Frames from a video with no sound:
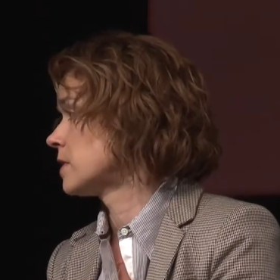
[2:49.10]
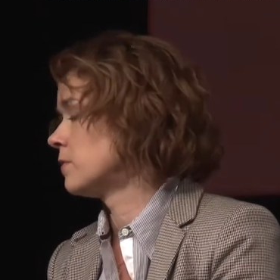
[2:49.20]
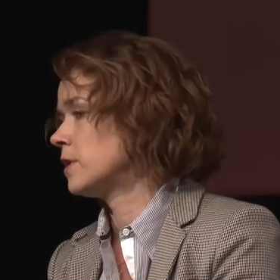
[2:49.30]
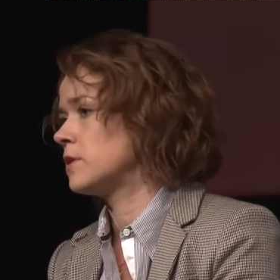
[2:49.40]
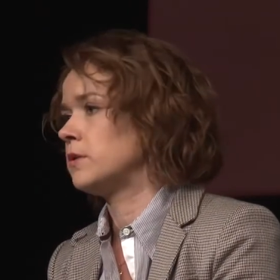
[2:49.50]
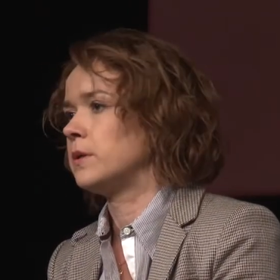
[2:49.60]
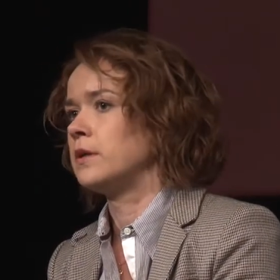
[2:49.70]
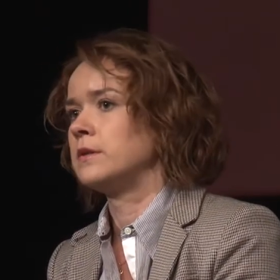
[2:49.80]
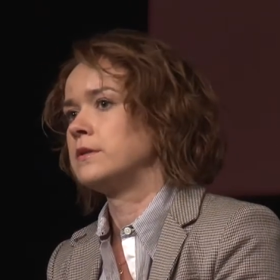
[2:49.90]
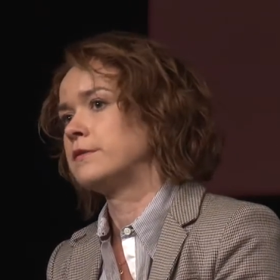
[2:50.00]
what is going
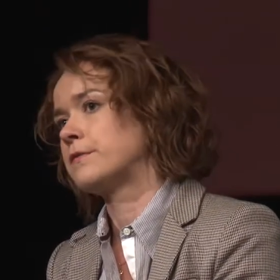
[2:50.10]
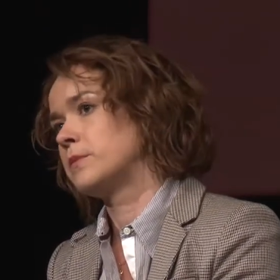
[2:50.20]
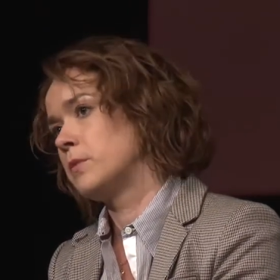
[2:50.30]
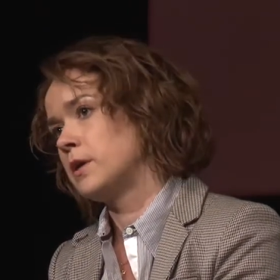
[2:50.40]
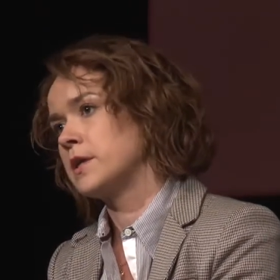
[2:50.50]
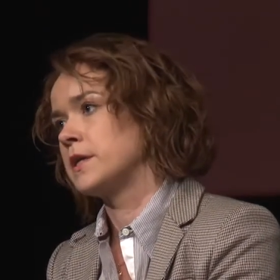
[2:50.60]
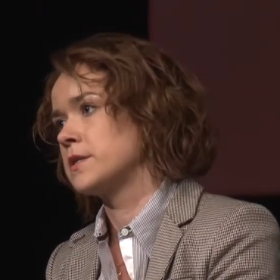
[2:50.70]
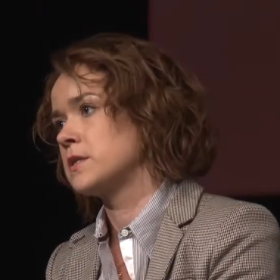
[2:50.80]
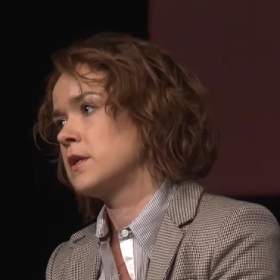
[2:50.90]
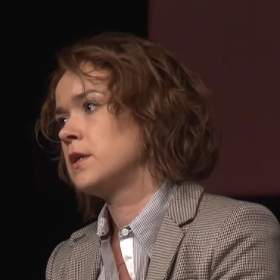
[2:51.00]
on in different
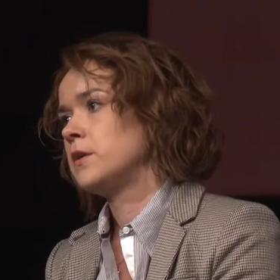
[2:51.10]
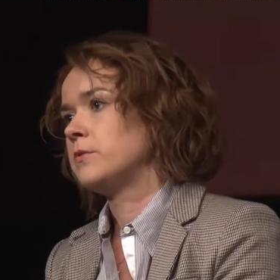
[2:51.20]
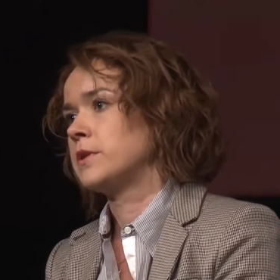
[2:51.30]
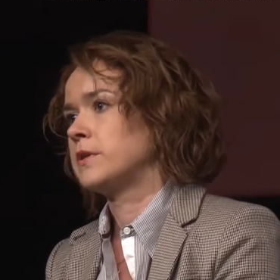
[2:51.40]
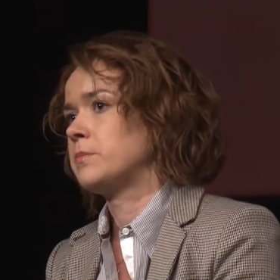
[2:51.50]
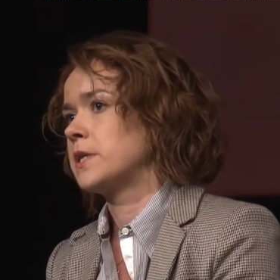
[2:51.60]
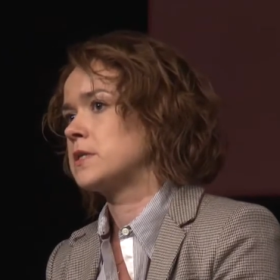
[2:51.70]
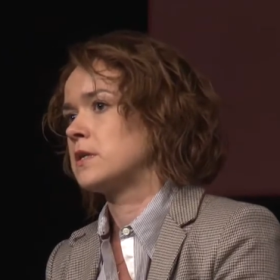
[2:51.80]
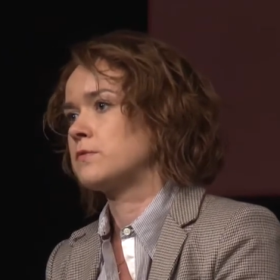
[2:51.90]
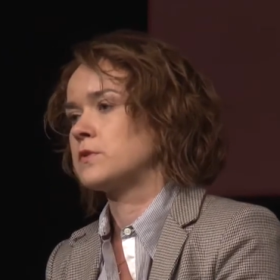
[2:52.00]
markets, whether it makes
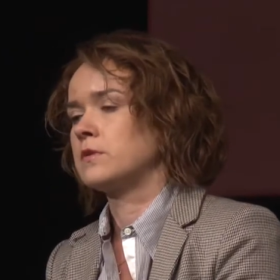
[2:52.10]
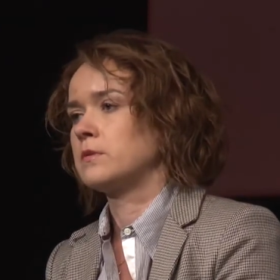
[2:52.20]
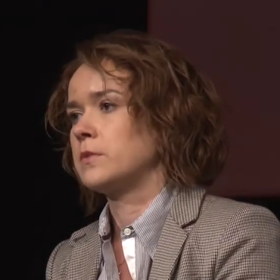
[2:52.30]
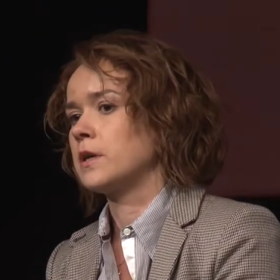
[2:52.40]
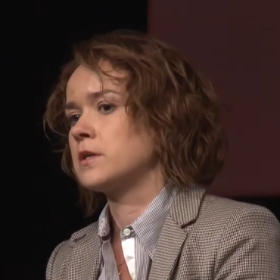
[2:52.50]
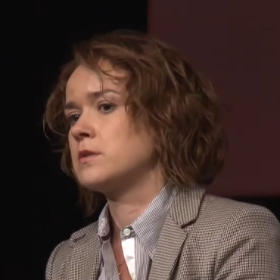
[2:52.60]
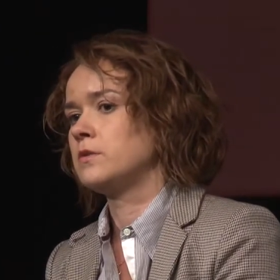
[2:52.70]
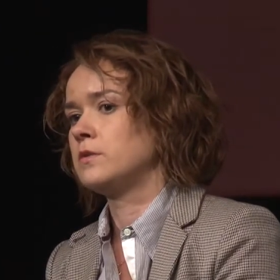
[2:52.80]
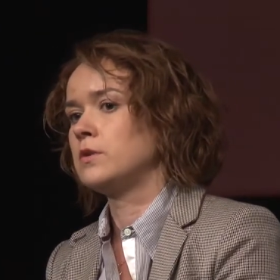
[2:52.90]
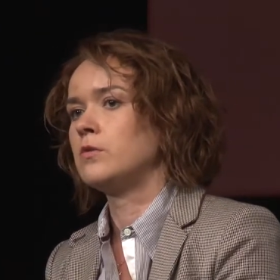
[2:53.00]
sense for certain markets
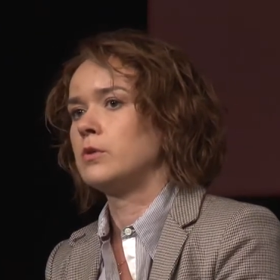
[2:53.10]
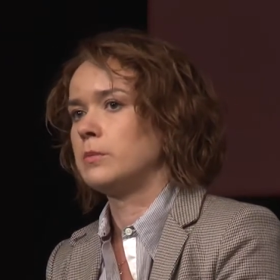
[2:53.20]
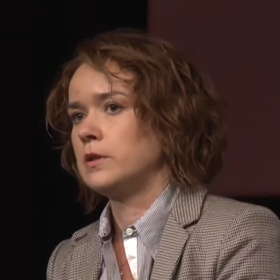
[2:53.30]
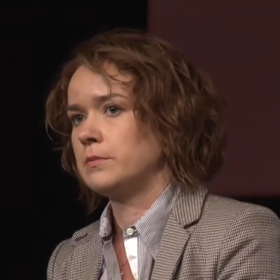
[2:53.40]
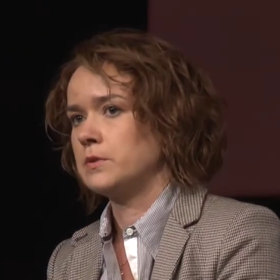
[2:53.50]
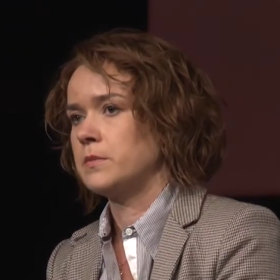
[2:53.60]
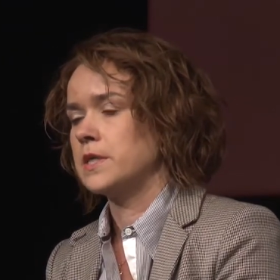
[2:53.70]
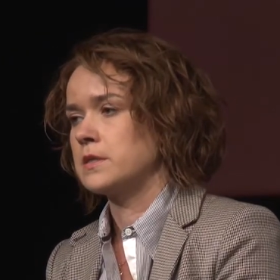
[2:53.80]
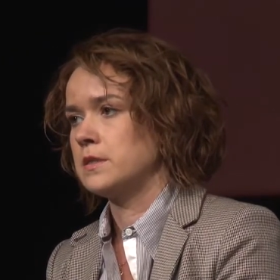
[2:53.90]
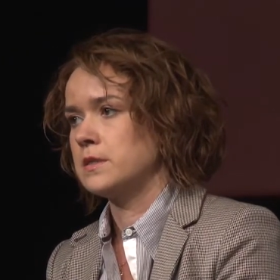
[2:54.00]
to go mobile
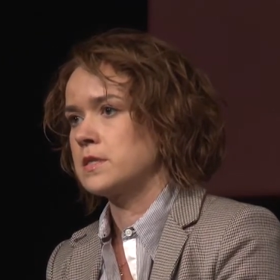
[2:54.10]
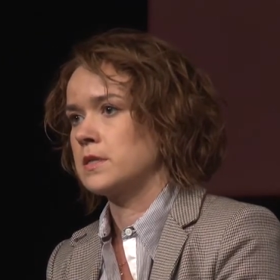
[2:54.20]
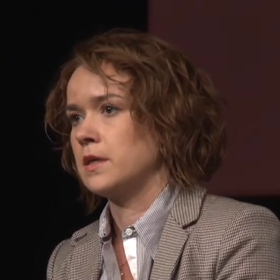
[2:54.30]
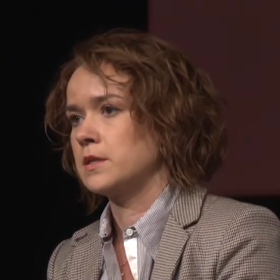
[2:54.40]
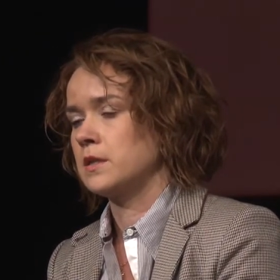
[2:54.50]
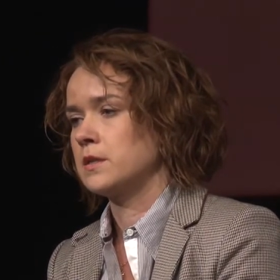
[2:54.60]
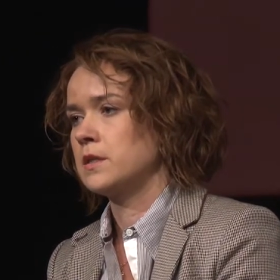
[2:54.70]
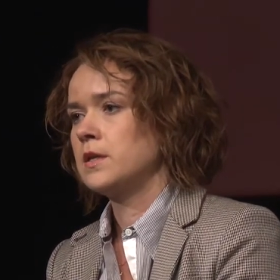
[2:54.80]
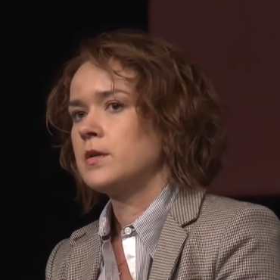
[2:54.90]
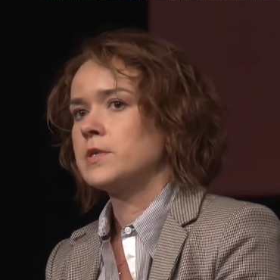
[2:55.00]
optimized at this stage. And
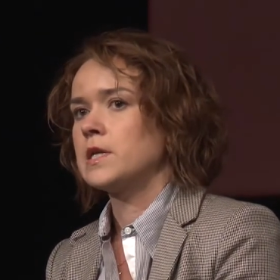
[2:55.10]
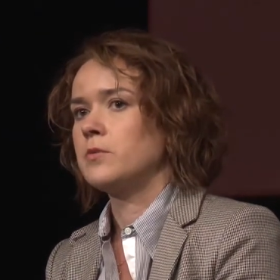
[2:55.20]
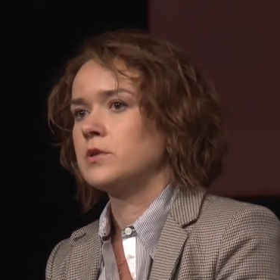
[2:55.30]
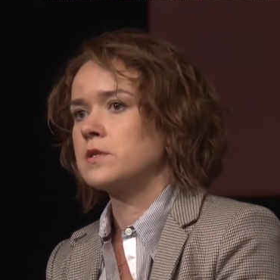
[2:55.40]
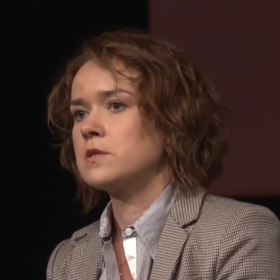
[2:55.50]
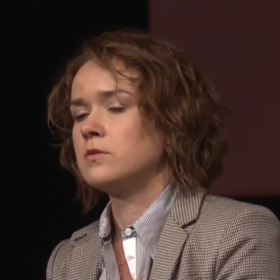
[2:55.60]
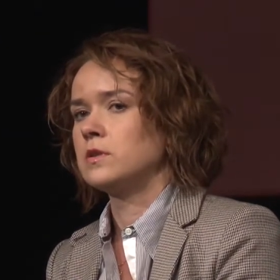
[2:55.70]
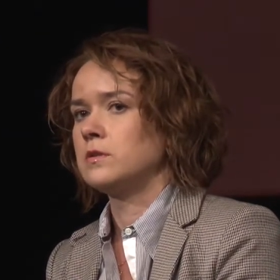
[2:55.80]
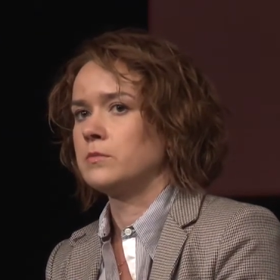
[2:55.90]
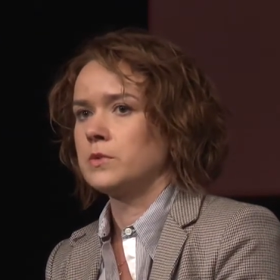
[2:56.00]
basically we understood that
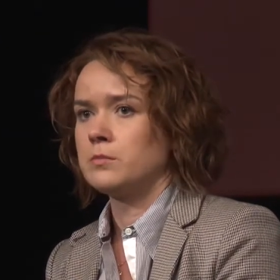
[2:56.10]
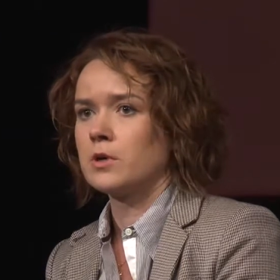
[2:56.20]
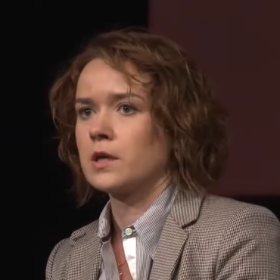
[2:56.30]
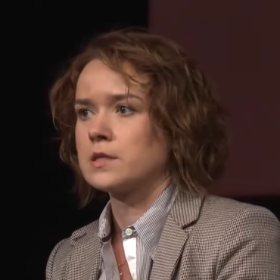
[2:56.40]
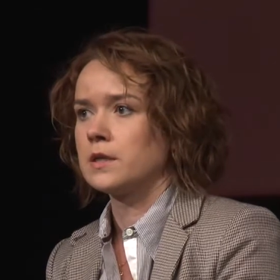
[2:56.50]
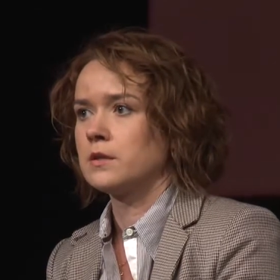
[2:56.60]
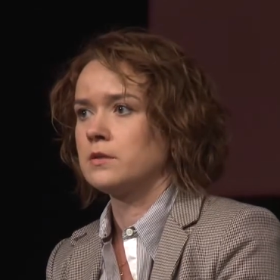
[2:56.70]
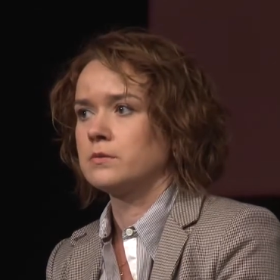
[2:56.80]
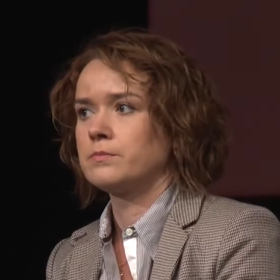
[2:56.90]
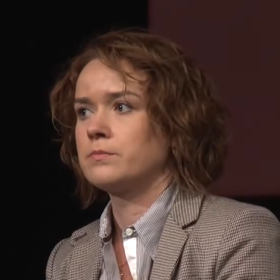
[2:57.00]
in markets like,
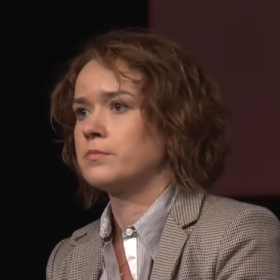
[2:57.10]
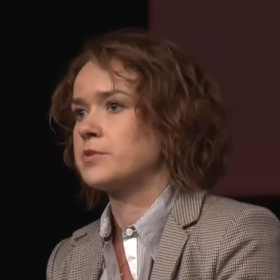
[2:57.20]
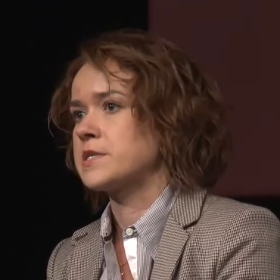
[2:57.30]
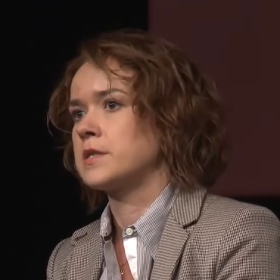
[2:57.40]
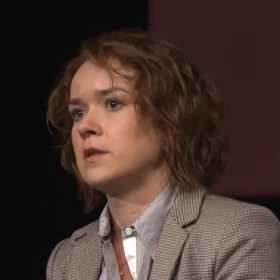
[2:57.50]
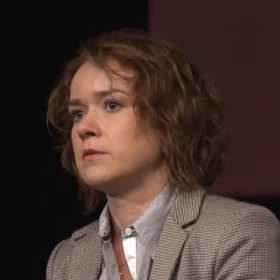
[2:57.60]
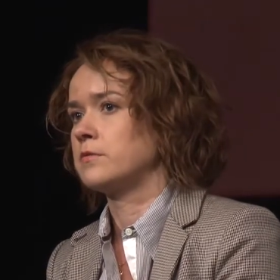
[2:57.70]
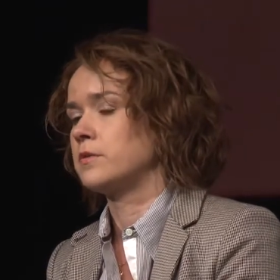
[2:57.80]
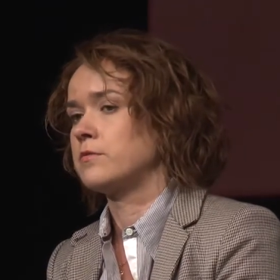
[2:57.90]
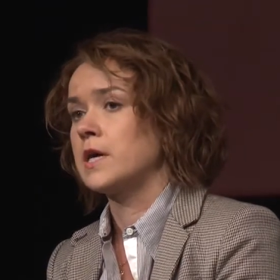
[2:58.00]
Brazil
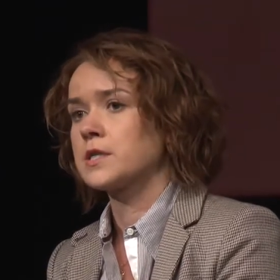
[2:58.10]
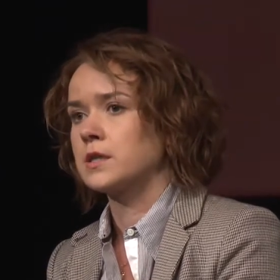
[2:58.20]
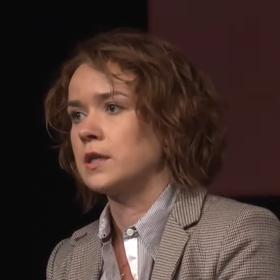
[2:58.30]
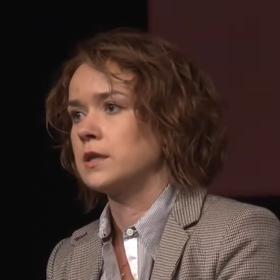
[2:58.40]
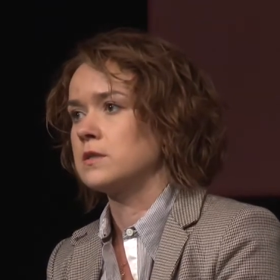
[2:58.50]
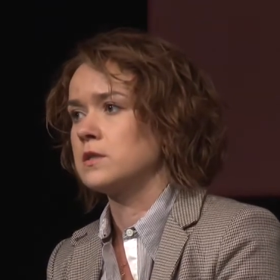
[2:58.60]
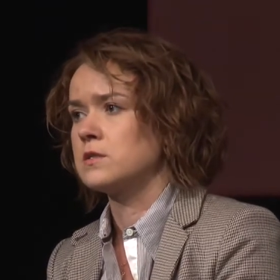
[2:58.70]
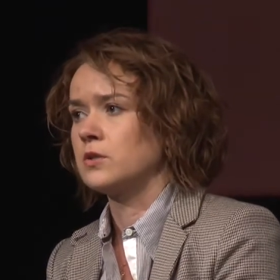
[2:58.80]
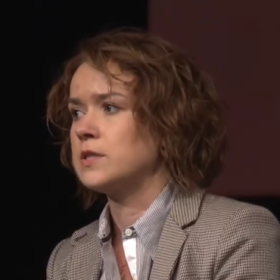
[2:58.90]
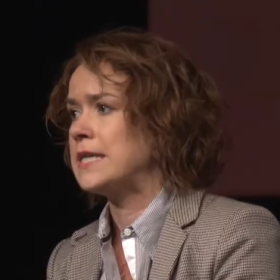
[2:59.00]
or Russia, it's
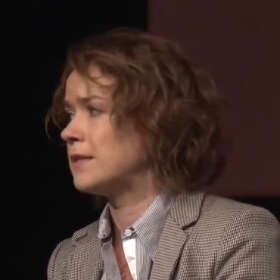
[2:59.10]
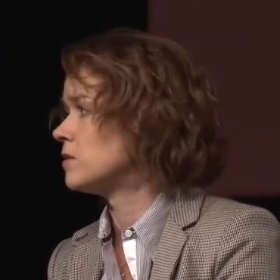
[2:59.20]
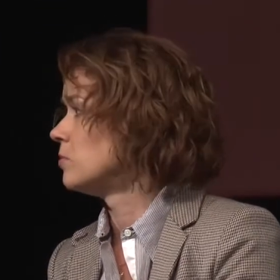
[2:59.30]
not yet the